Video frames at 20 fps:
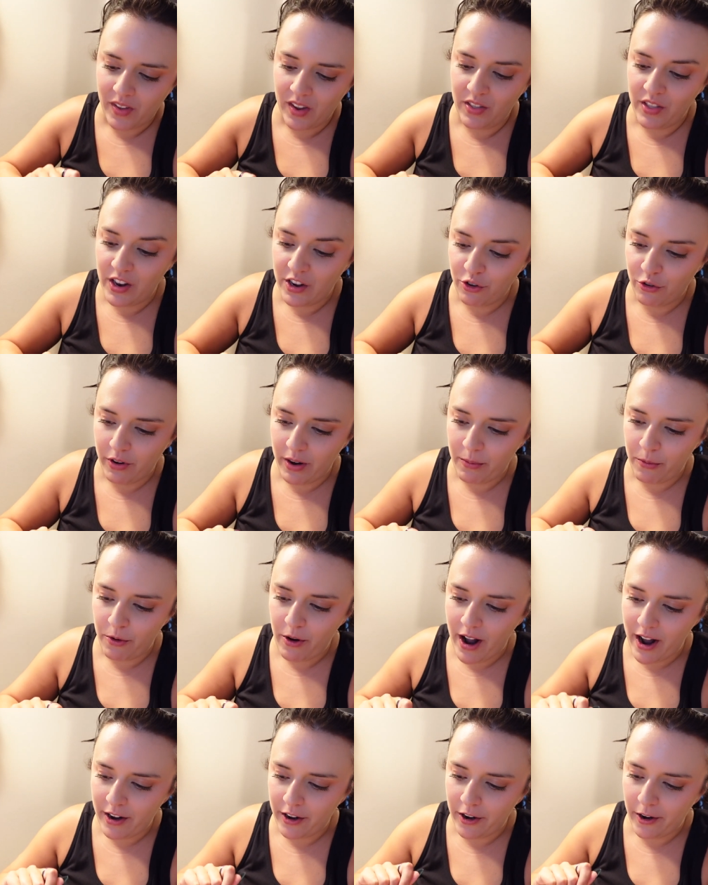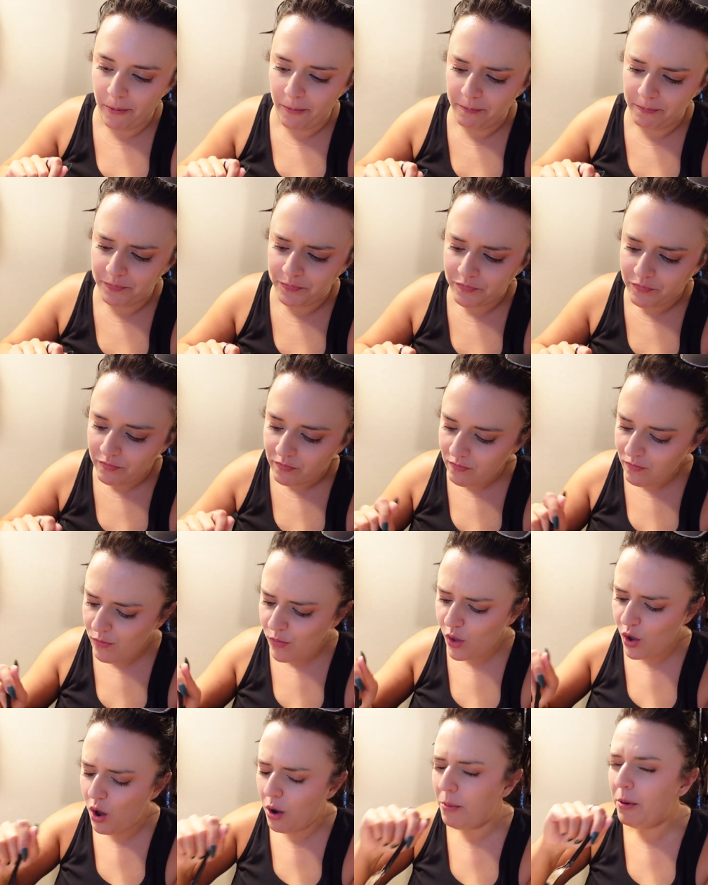And then graham cracker,
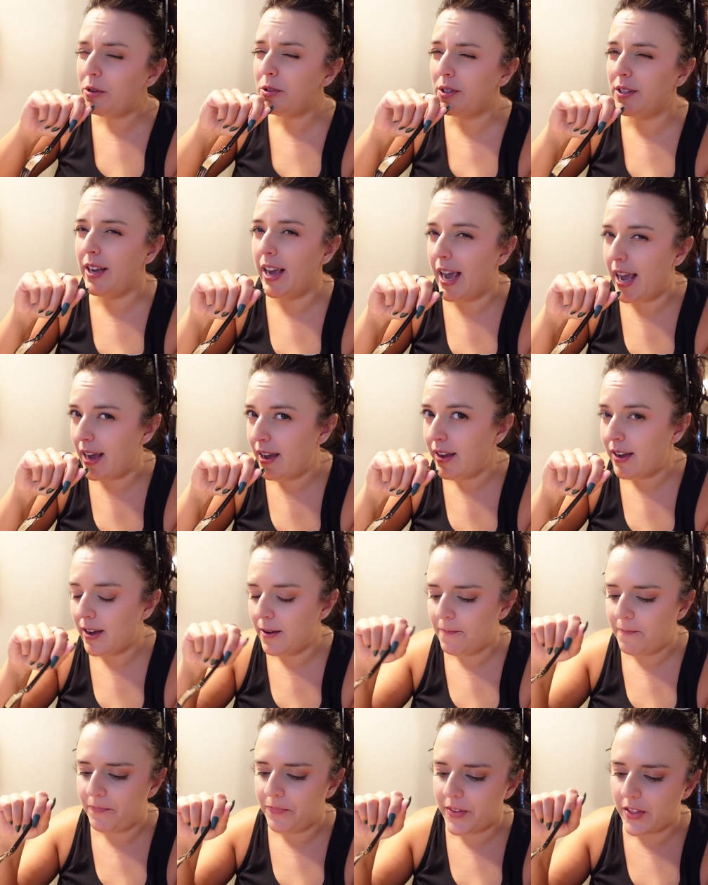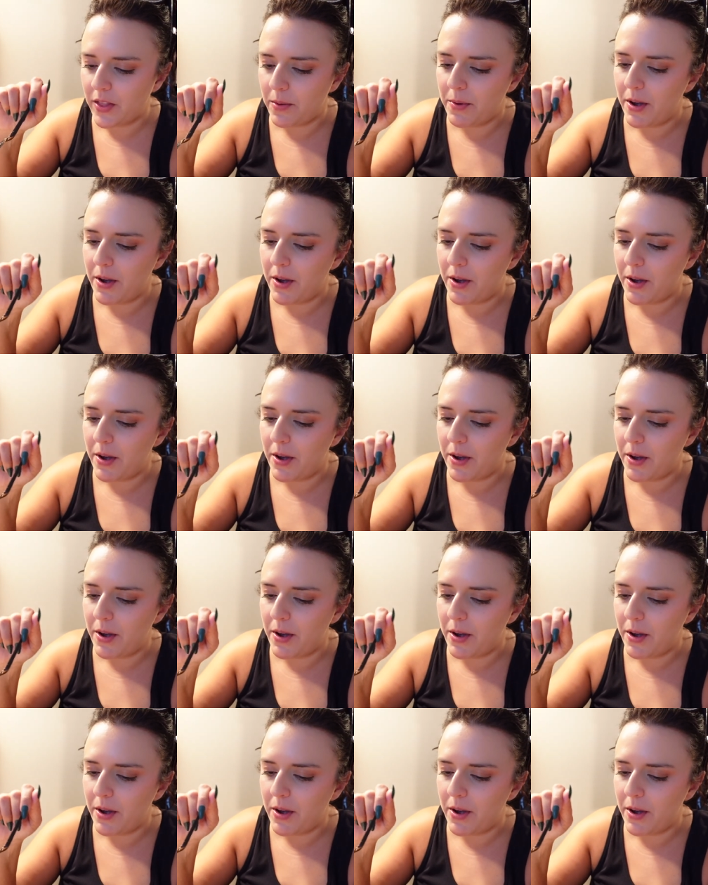almost cake at the